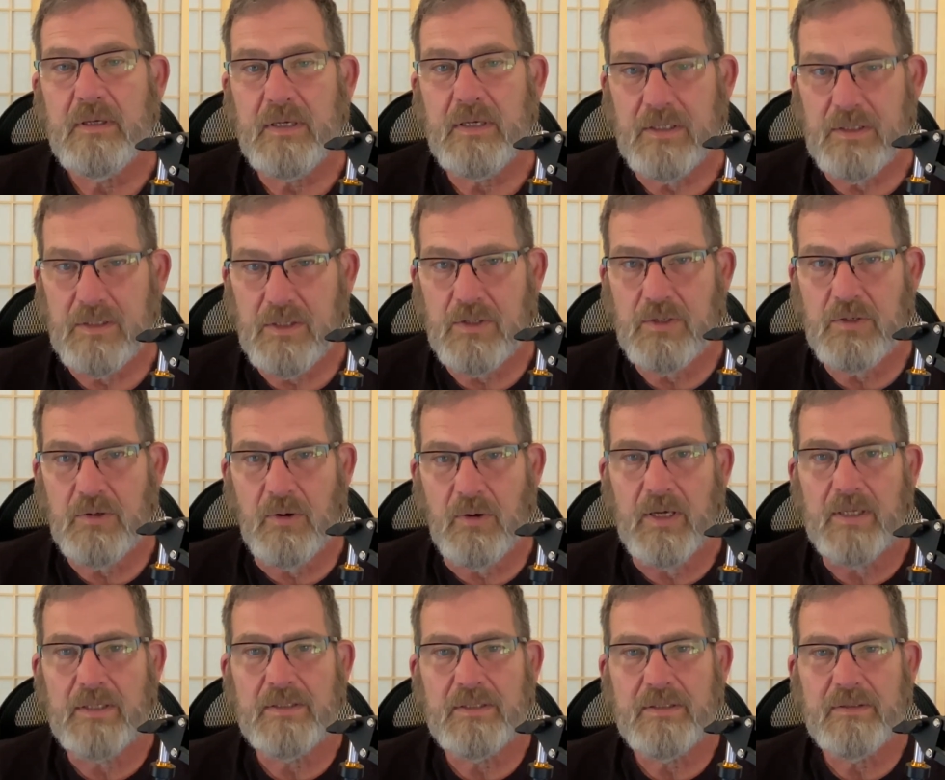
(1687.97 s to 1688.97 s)
It's a
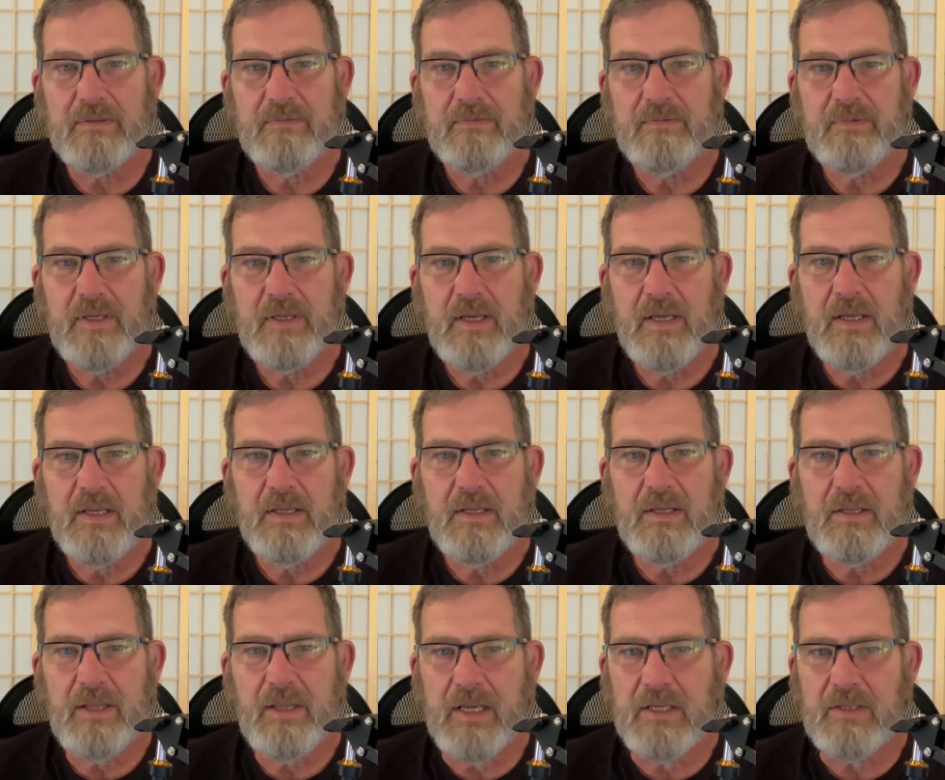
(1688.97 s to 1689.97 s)
choice.
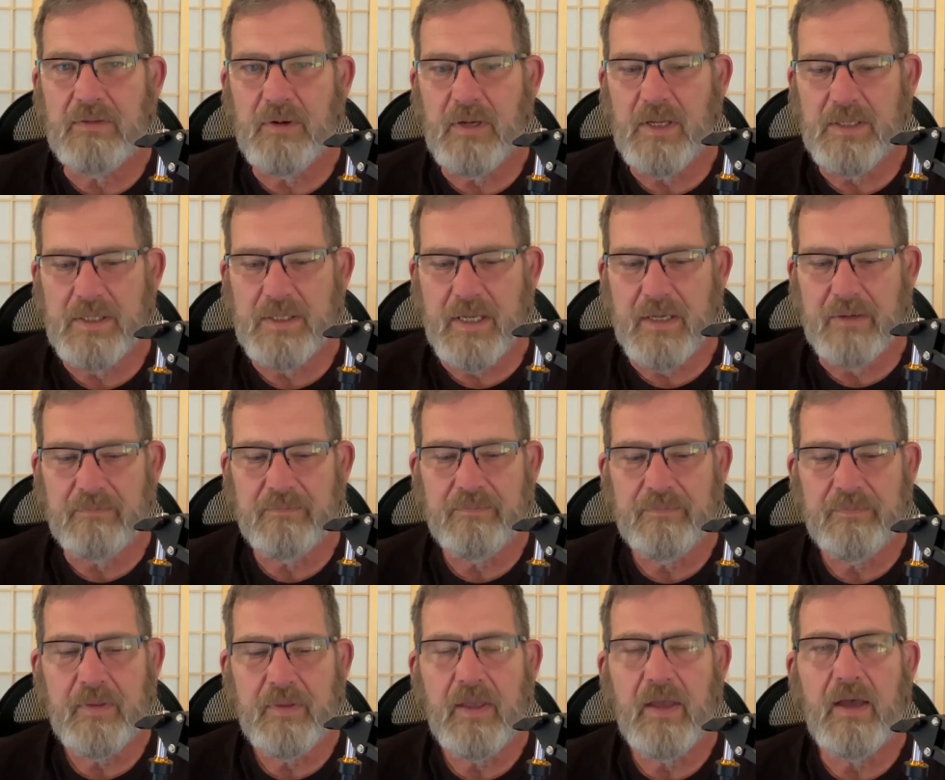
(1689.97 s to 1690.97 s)
Thanks for listening.
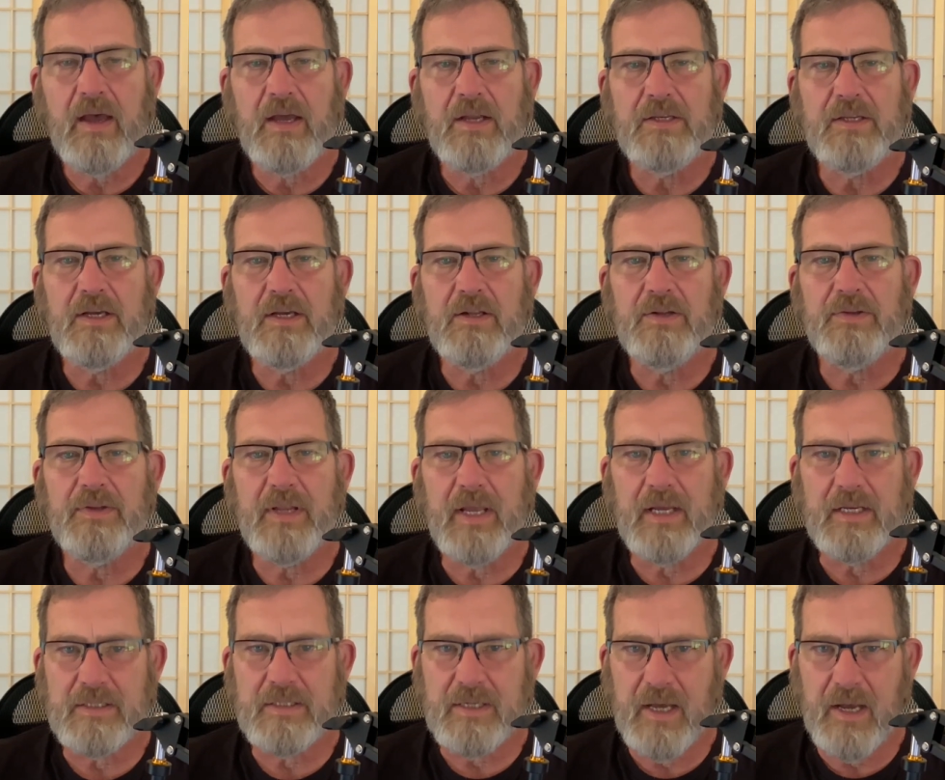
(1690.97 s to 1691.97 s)
Until
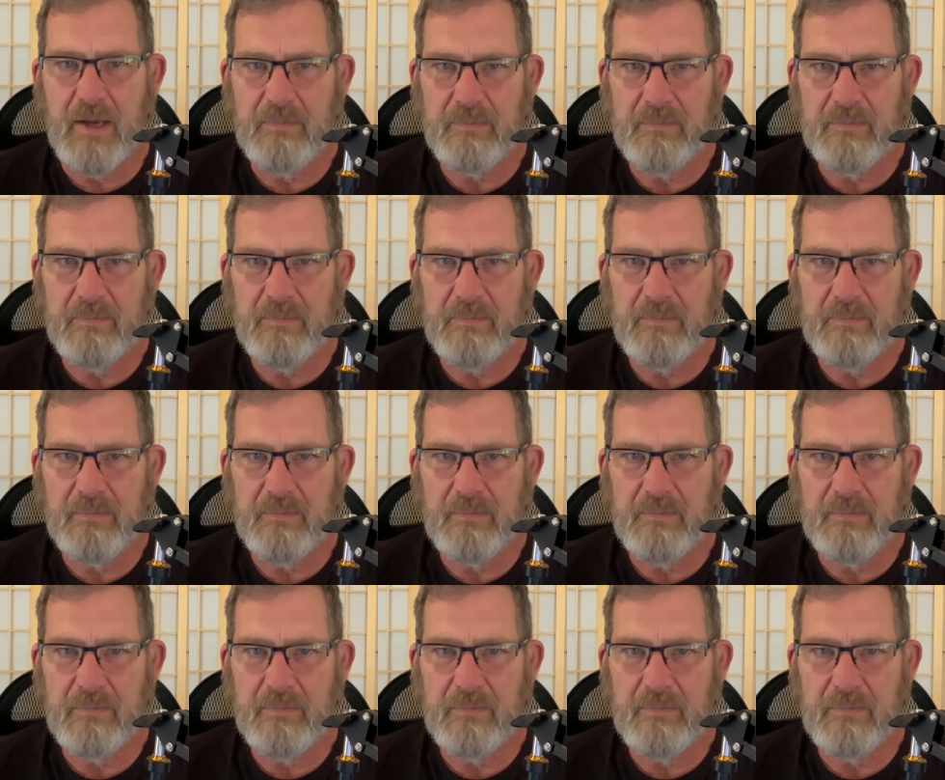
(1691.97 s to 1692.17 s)
next time.